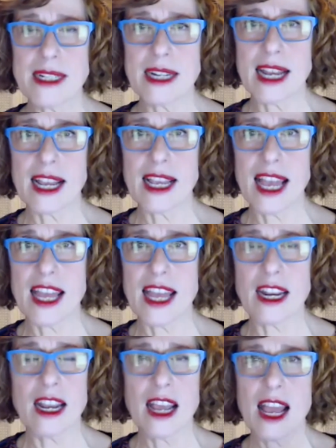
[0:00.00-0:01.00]

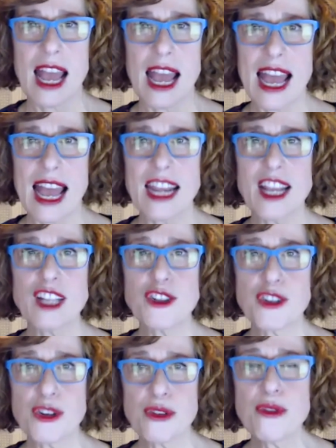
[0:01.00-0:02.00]
again, adding
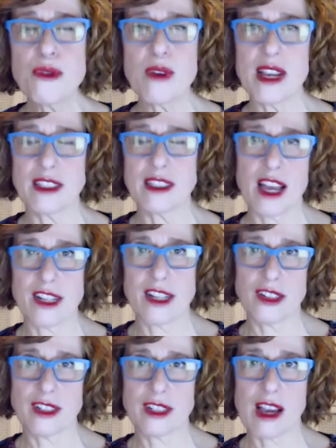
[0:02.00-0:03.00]
to
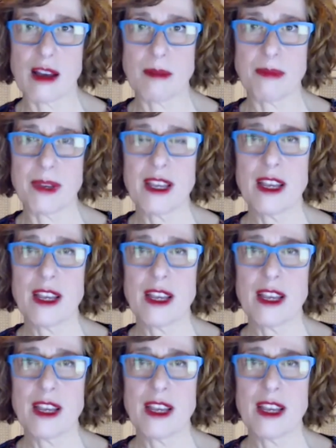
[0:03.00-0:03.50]
Elijah's cup